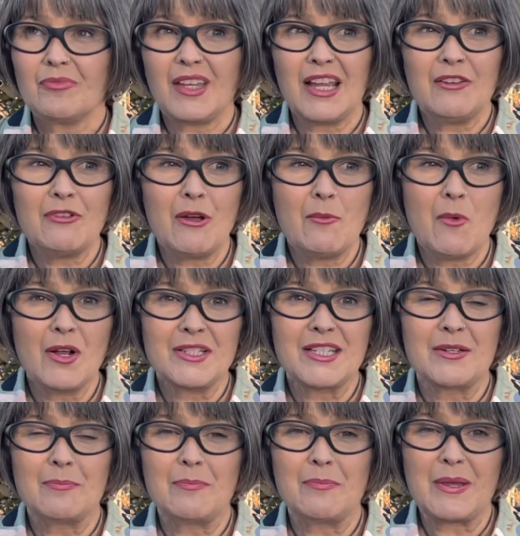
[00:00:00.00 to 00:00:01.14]
If I want
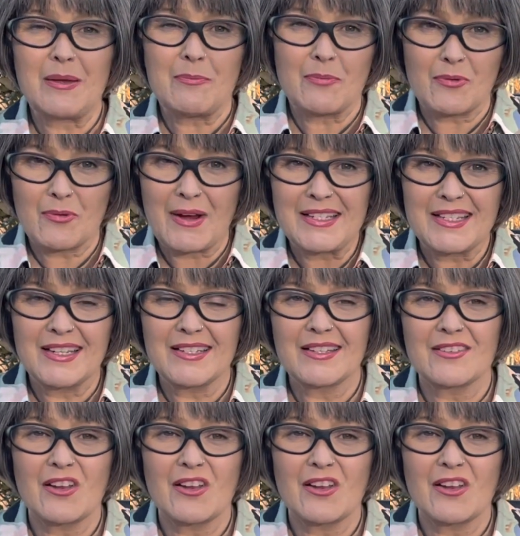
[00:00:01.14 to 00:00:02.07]
to be present,